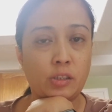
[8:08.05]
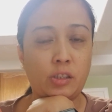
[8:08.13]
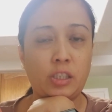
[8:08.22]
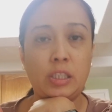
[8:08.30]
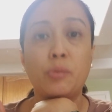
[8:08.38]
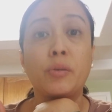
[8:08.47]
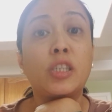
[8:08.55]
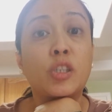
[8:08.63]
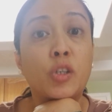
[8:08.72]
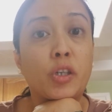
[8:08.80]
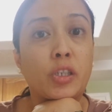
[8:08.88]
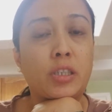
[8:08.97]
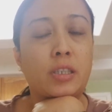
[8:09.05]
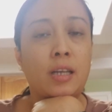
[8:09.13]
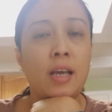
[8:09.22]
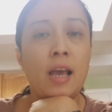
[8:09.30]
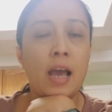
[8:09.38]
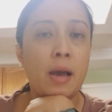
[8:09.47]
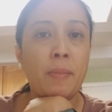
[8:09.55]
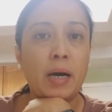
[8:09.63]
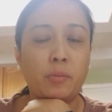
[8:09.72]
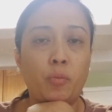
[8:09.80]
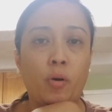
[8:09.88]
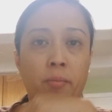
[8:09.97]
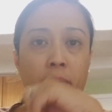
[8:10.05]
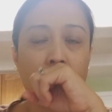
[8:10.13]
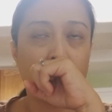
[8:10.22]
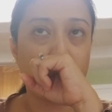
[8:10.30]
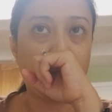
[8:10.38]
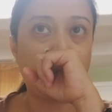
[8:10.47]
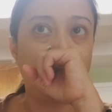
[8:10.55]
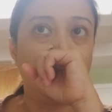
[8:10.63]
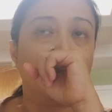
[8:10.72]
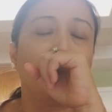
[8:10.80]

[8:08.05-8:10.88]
She researched about Buah Merah Mix.